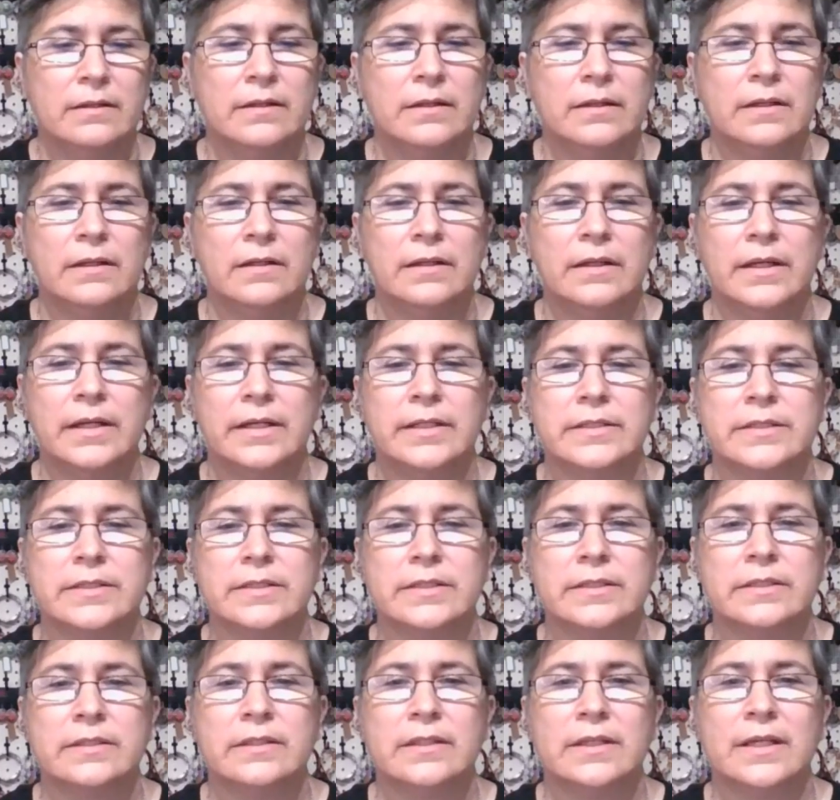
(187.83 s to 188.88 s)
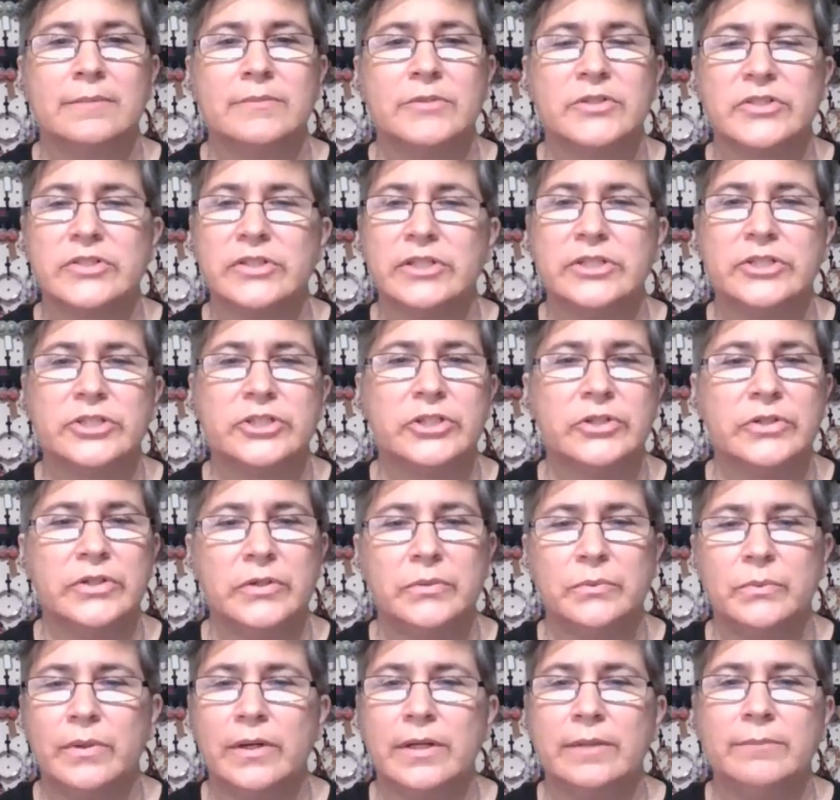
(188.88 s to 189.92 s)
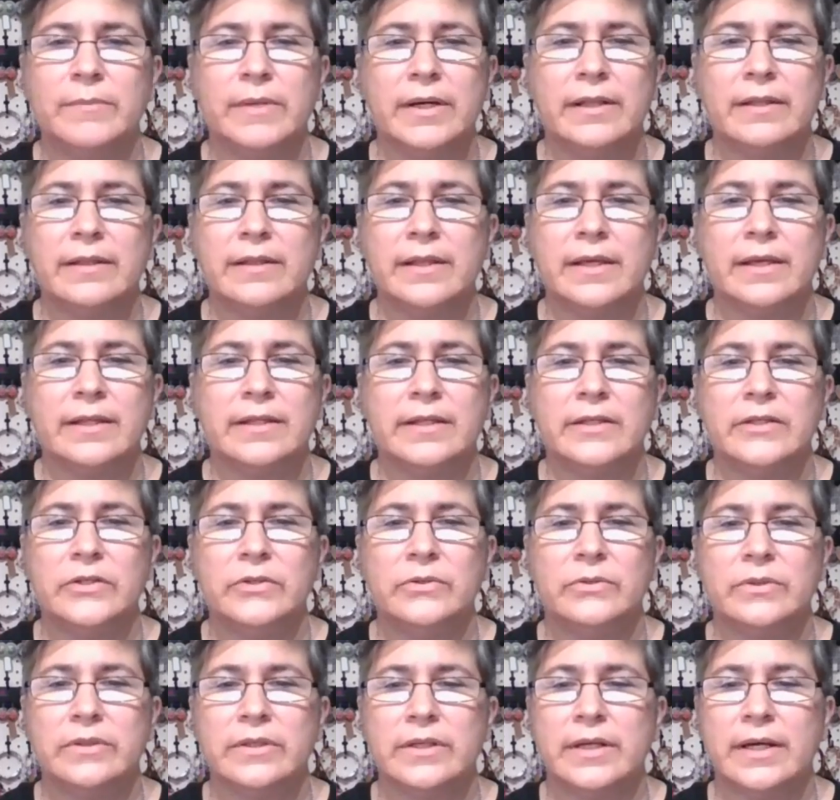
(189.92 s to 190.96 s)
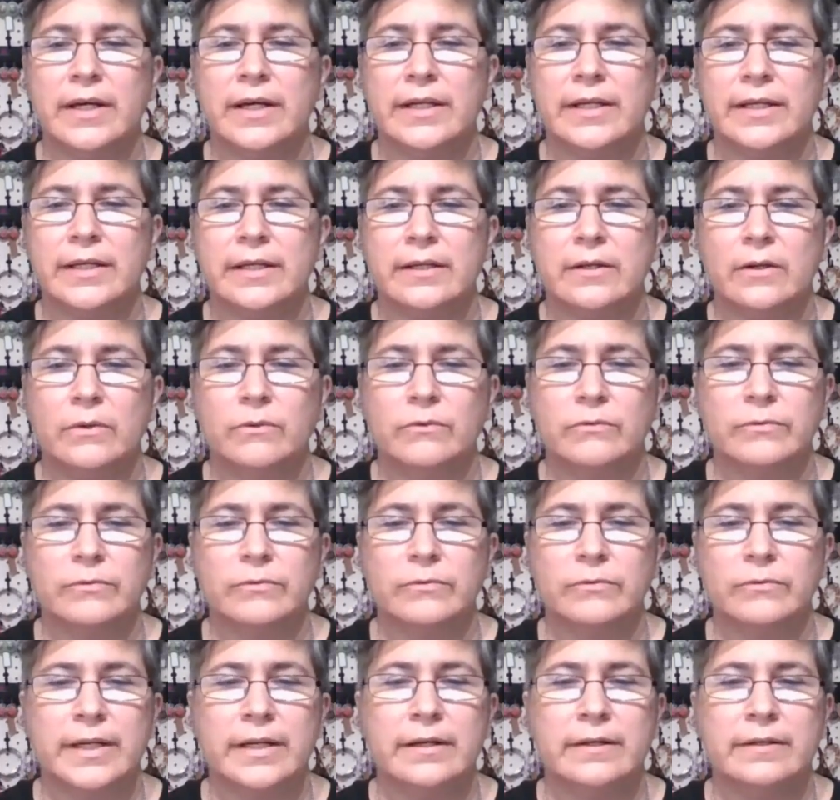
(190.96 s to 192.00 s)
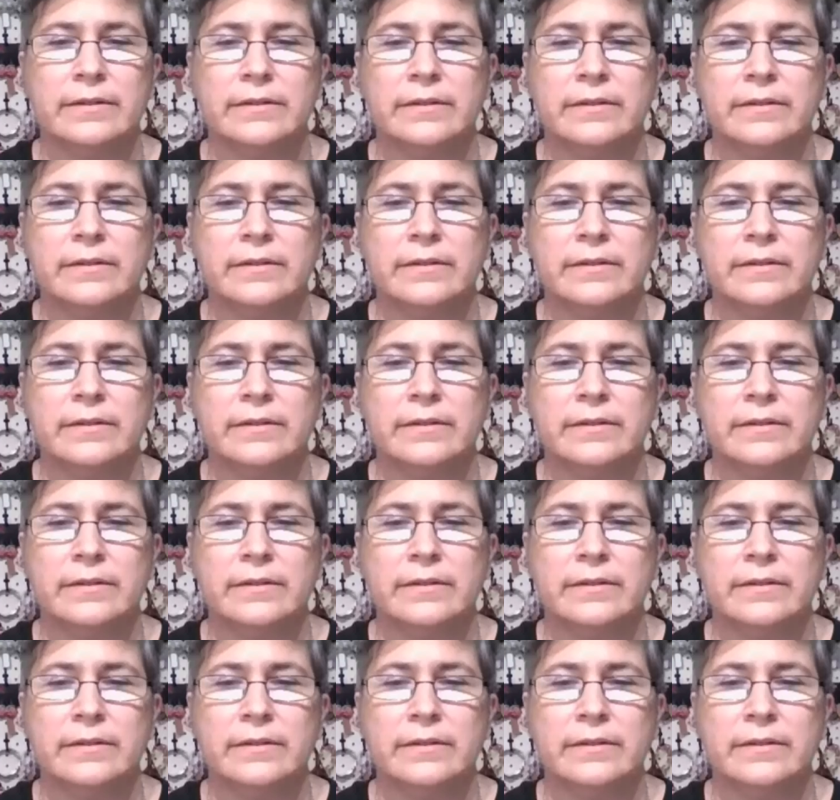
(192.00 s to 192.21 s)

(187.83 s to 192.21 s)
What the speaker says: All right. I'm just going to show you 1 month, and then you can kind of go from there.